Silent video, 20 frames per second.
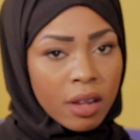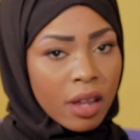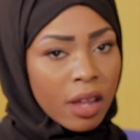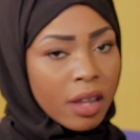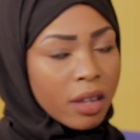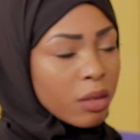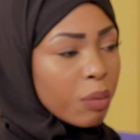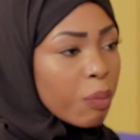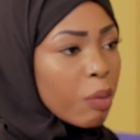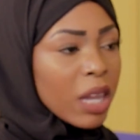
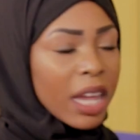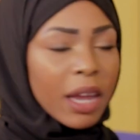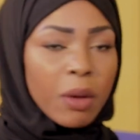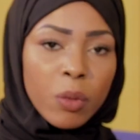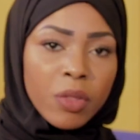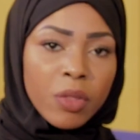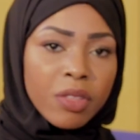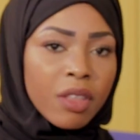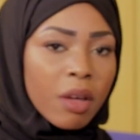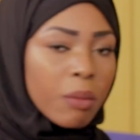and play
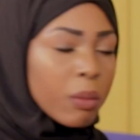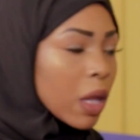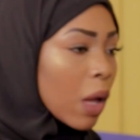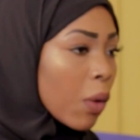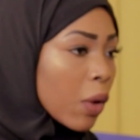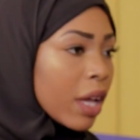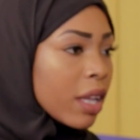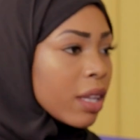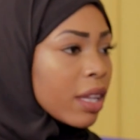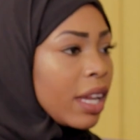with them
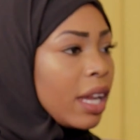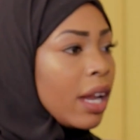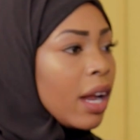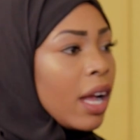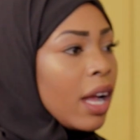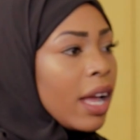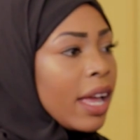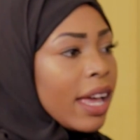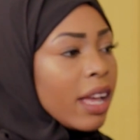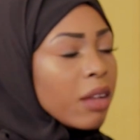locally,
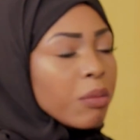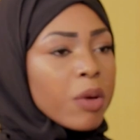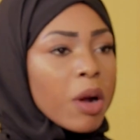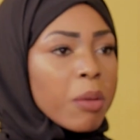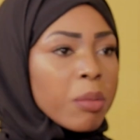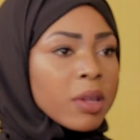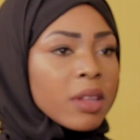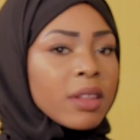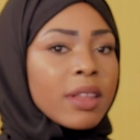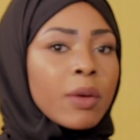and
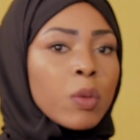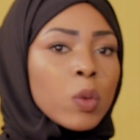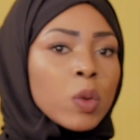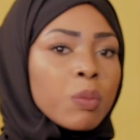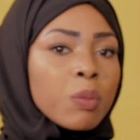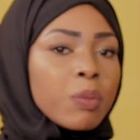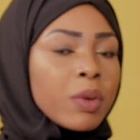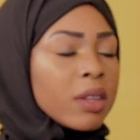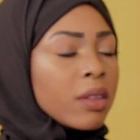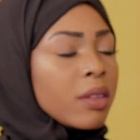probably they
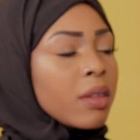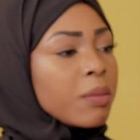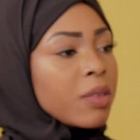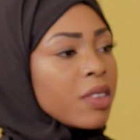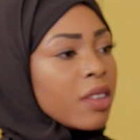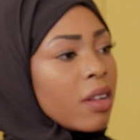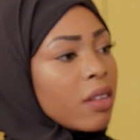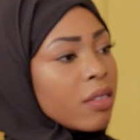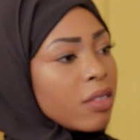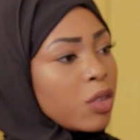will build
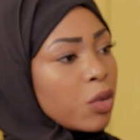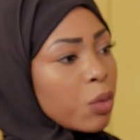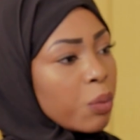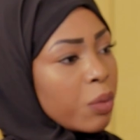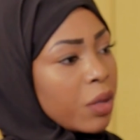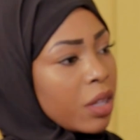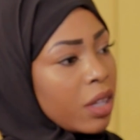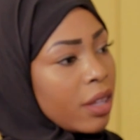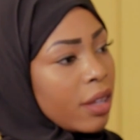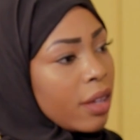themselves to
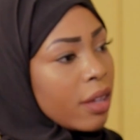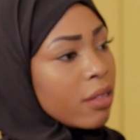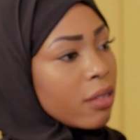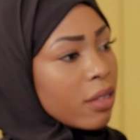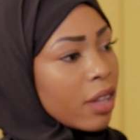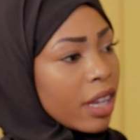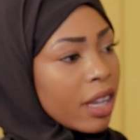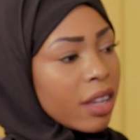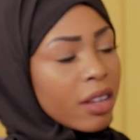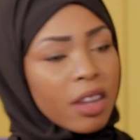be
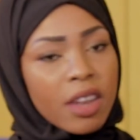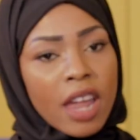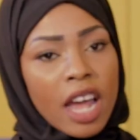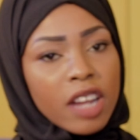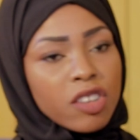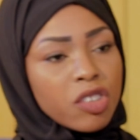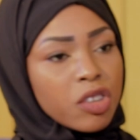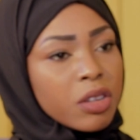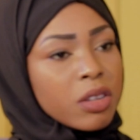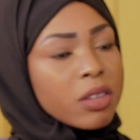like in
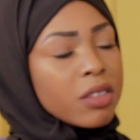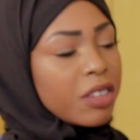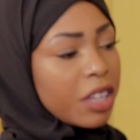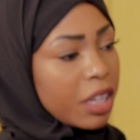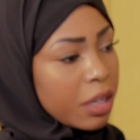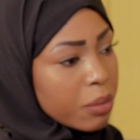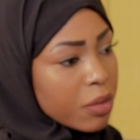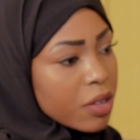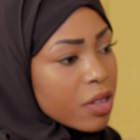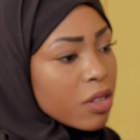national
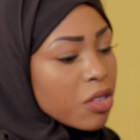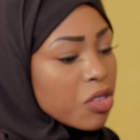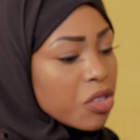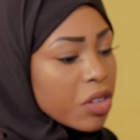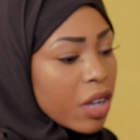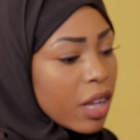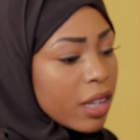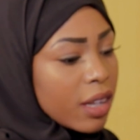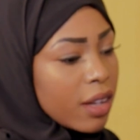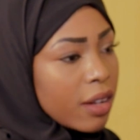teams,
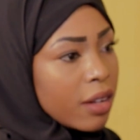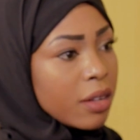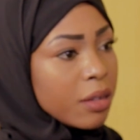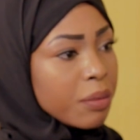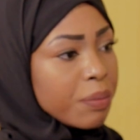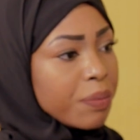inshallah.